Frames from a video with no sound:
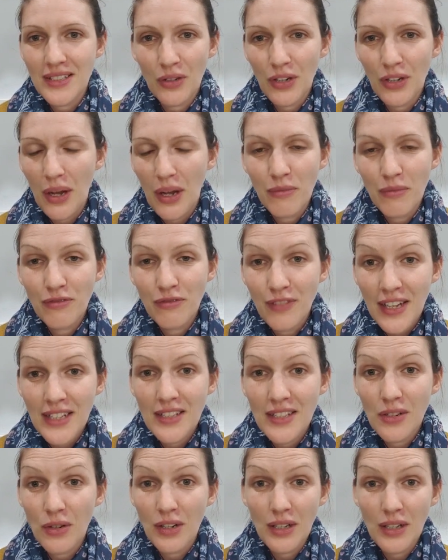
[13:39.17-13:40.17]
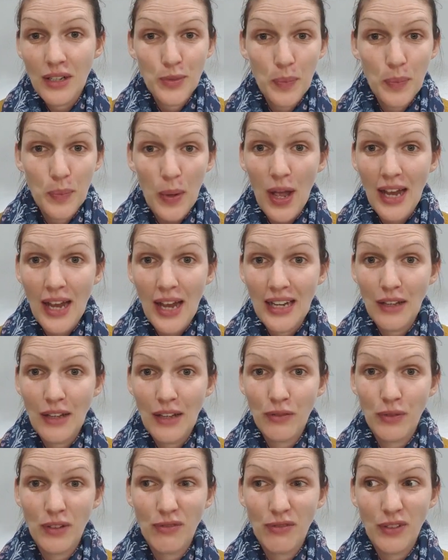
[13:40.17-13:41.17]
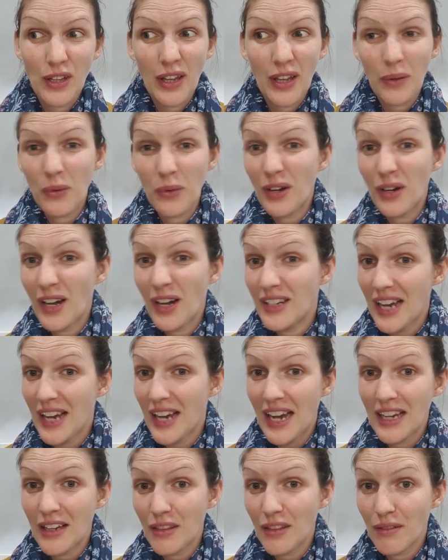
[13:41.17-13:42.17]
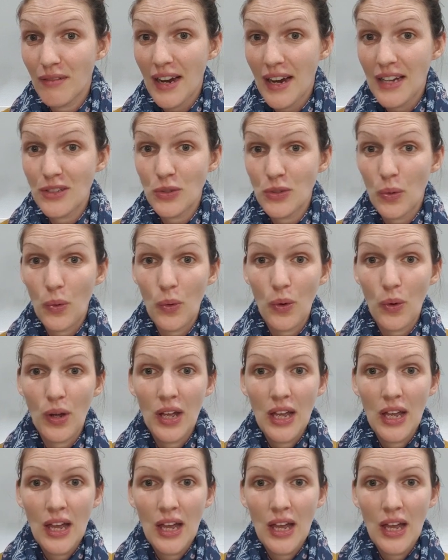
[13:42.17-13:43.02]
on our feet and on our spine if we feel like we're under any threat, or